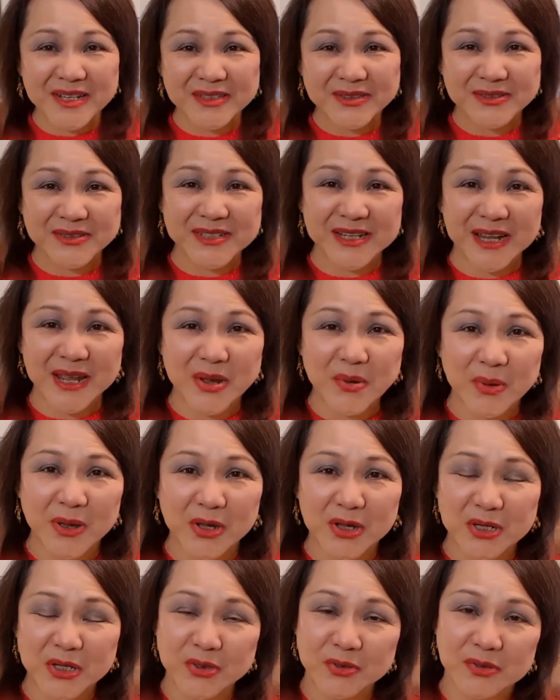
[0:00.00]
Today we're
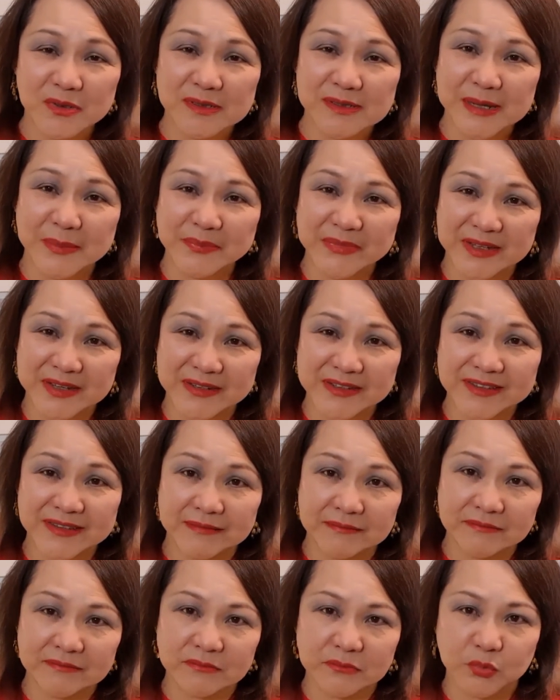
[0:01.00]
going to cook something,
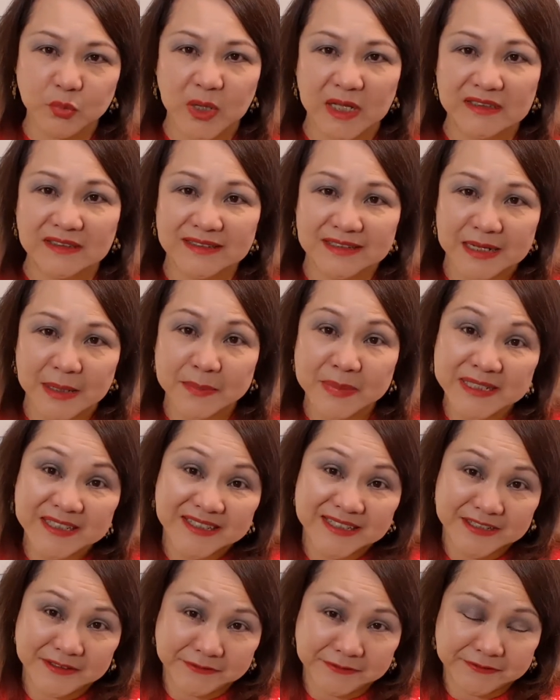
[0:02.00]
well, a bit
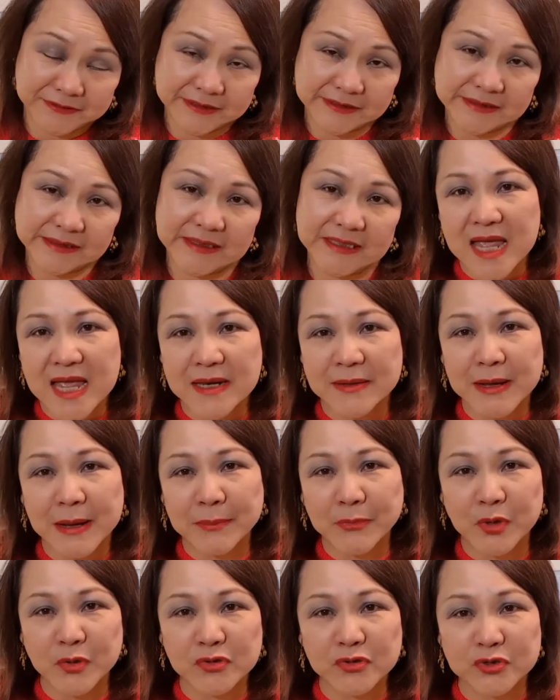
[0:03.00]
different, and I'm
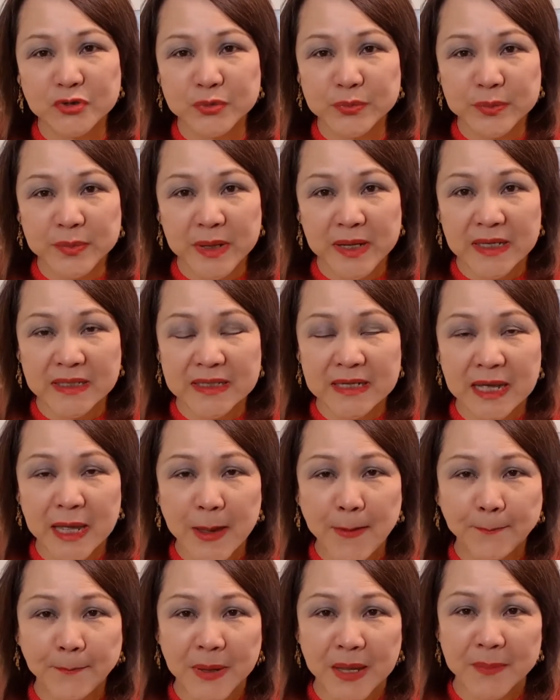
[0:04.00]
going to make
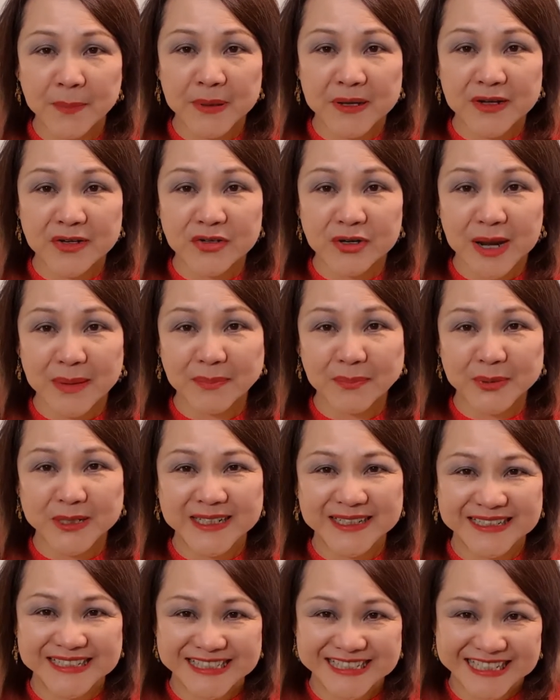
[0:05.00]
paper wrap
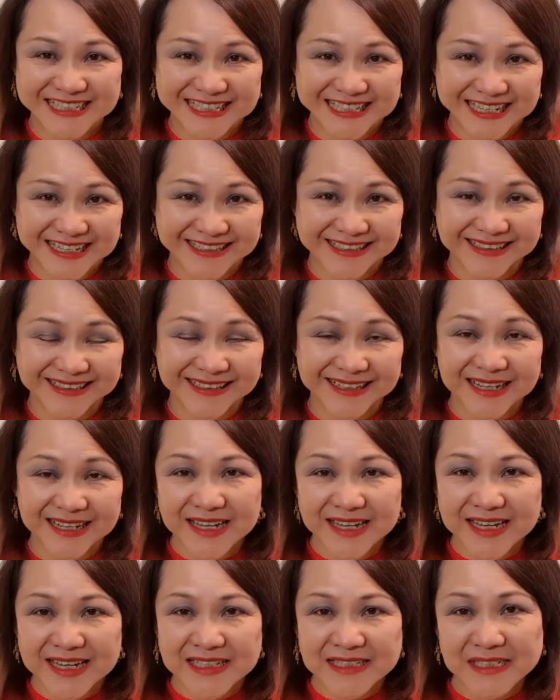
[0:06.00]
chicken.
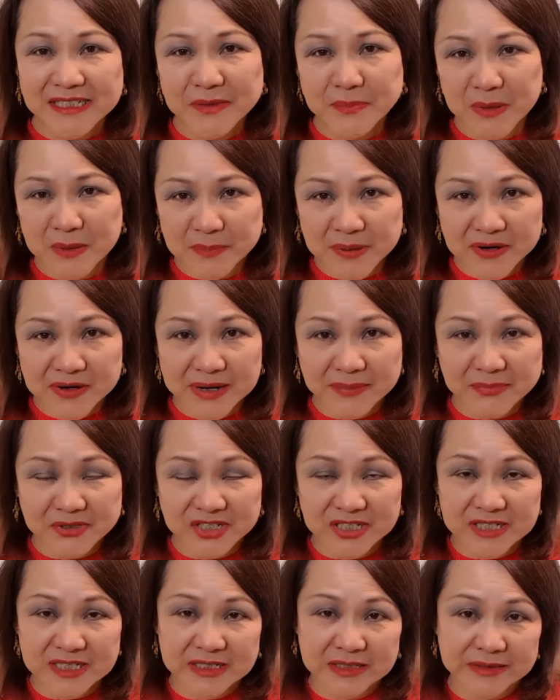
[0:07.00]
This paper wrap
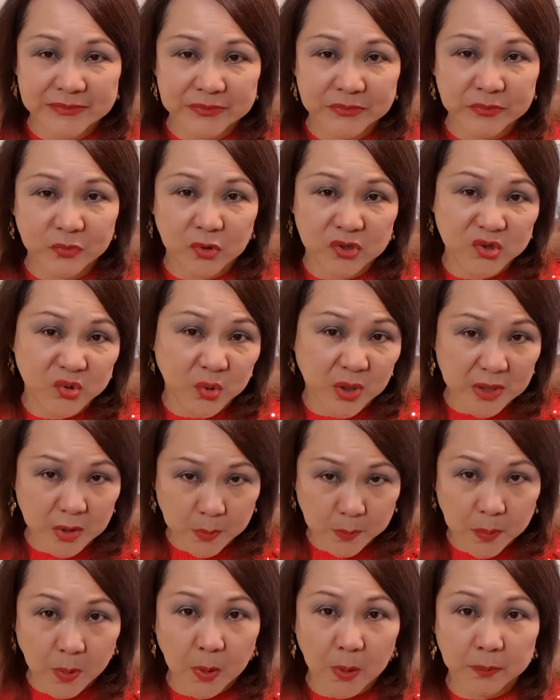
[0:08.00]
chicken was quite a
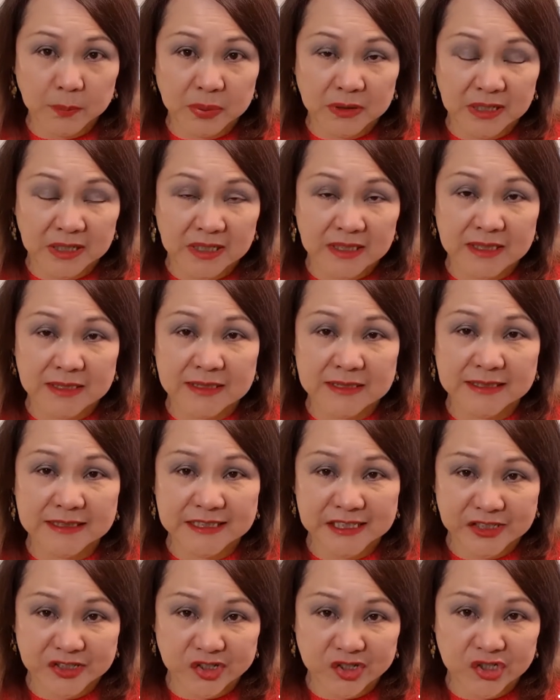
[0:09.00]
popular
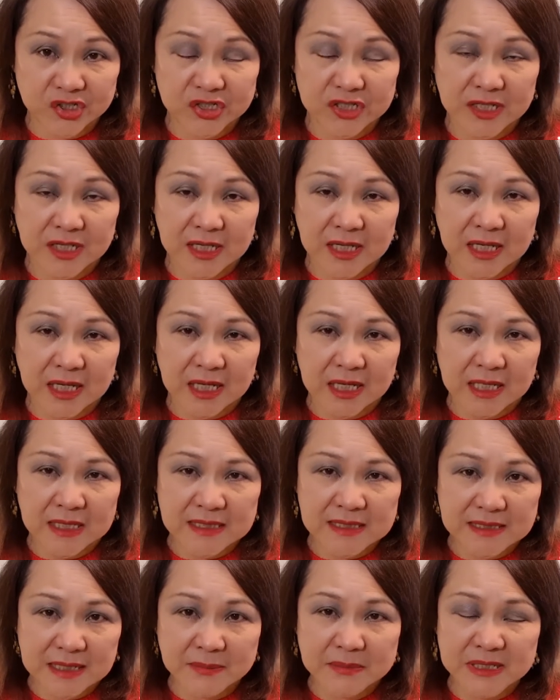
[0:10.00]
dish
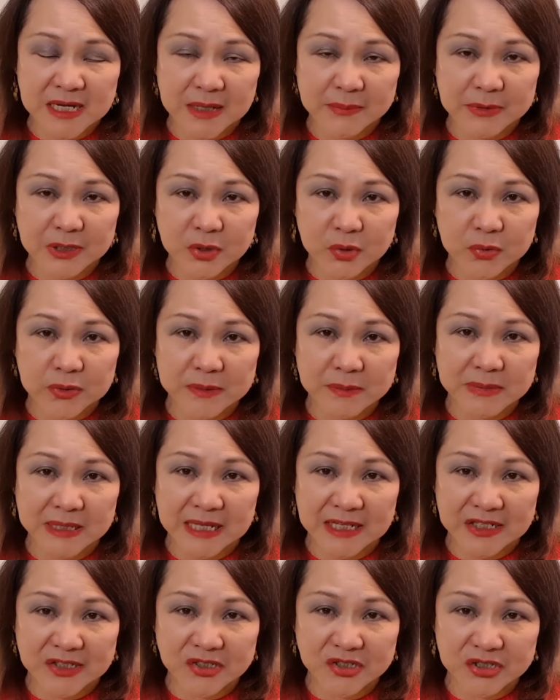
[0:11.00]
some time ago in
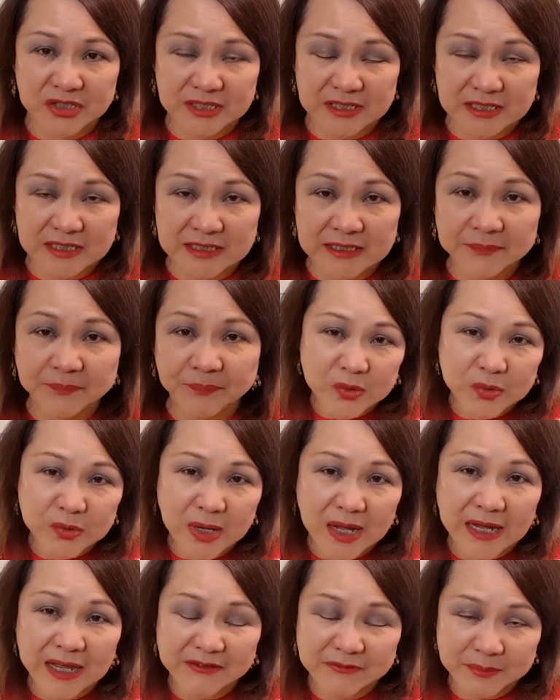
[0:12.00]
Malaysia. I
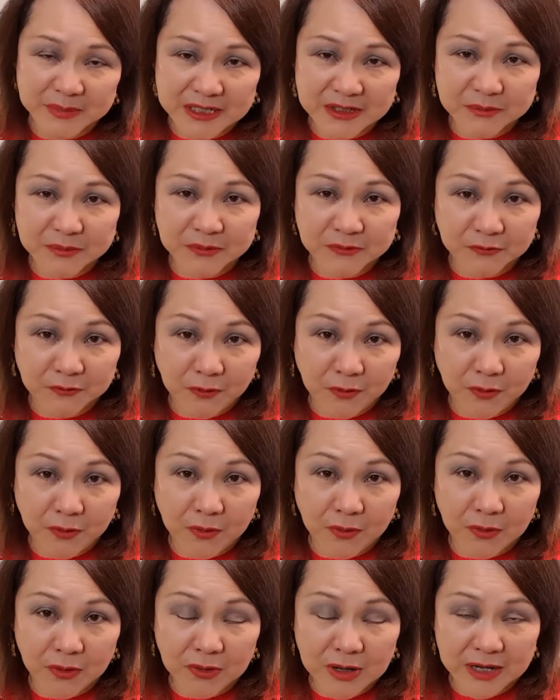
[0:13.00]
have made it
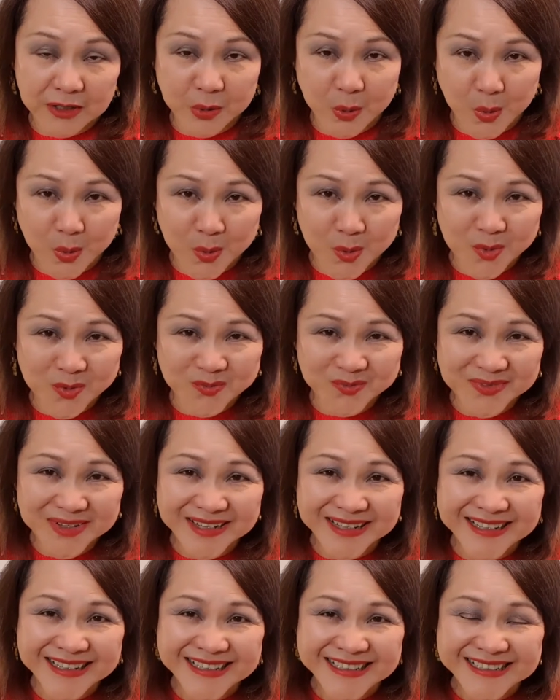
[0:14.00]
before at home,
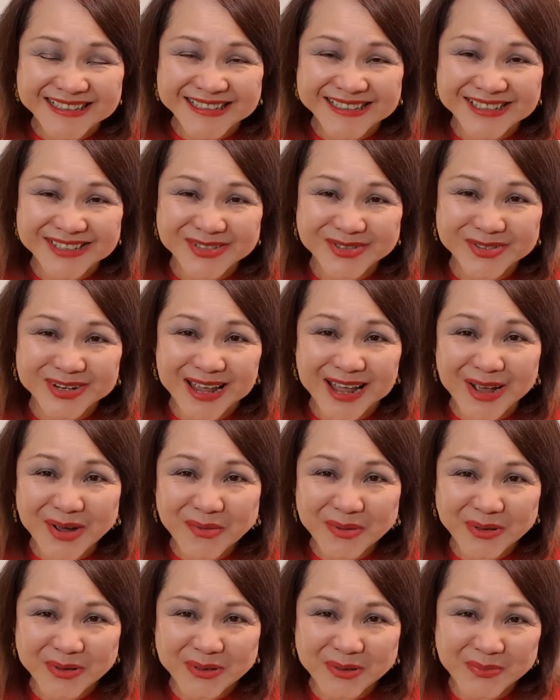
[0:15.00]
so now
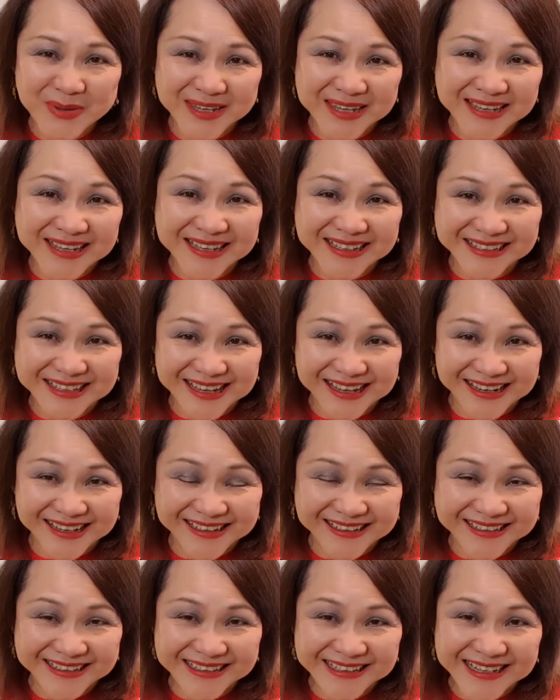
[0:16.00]
we're going to make it
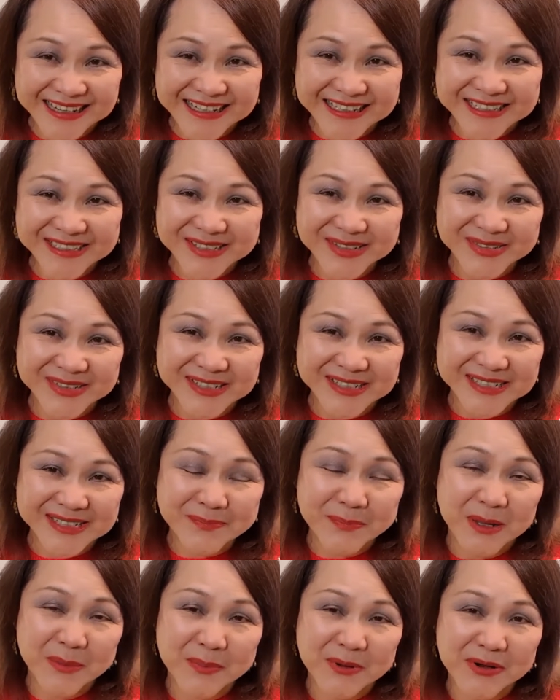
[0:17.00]
again. So this
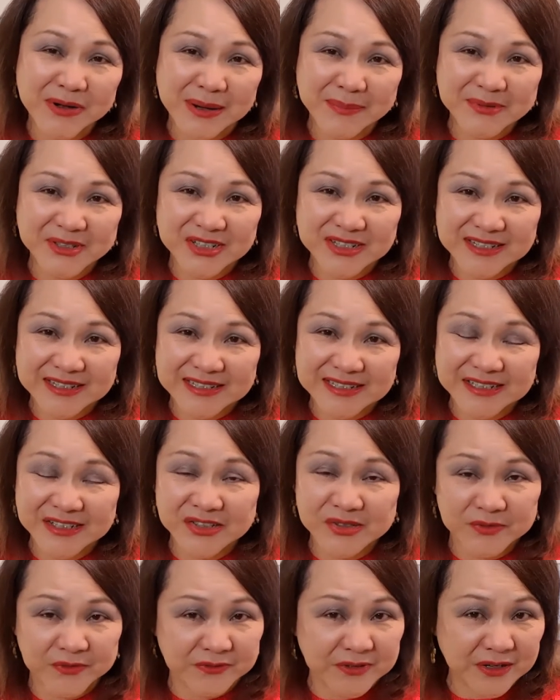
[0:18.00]
paper wrap chicken
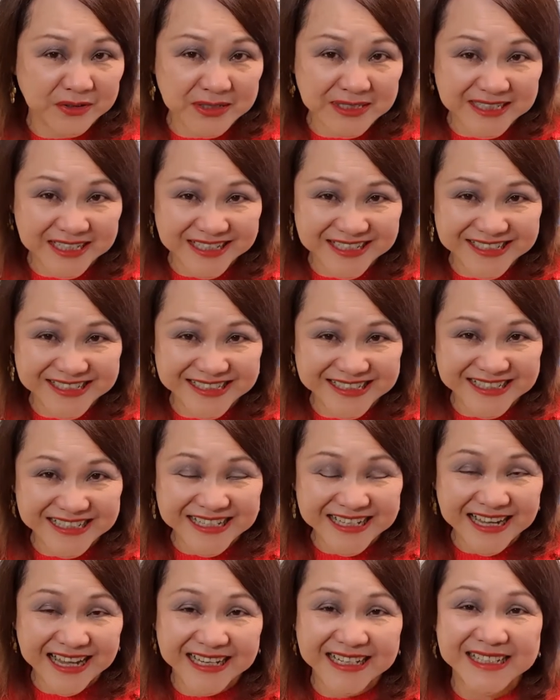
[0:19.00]
is very
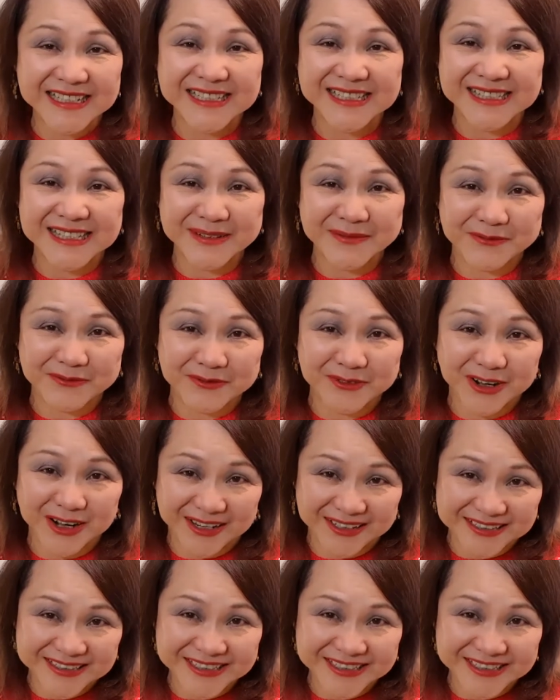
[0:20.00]
tasty and it's deep fried.